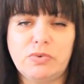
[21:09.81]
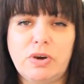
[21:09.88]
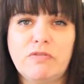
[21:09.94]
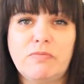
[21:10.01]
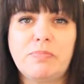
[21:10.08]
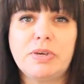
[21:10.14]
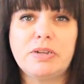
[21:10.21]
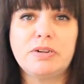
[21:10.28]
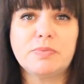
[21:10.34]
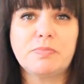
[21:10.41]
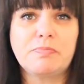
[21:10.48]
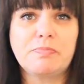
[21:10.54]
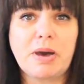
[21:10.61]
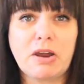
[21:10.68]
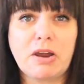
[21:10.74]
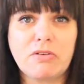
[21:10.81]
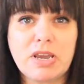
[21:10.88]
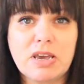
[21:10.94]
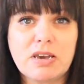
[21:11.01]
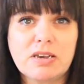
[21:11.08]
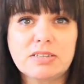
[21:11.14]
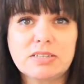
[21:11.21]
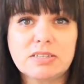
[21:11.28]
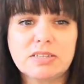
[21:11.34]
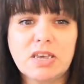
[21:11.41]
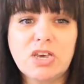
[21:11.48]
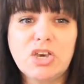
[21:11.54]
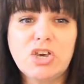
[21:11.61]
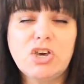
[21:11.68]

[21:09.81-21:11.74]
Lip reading: You have built barriers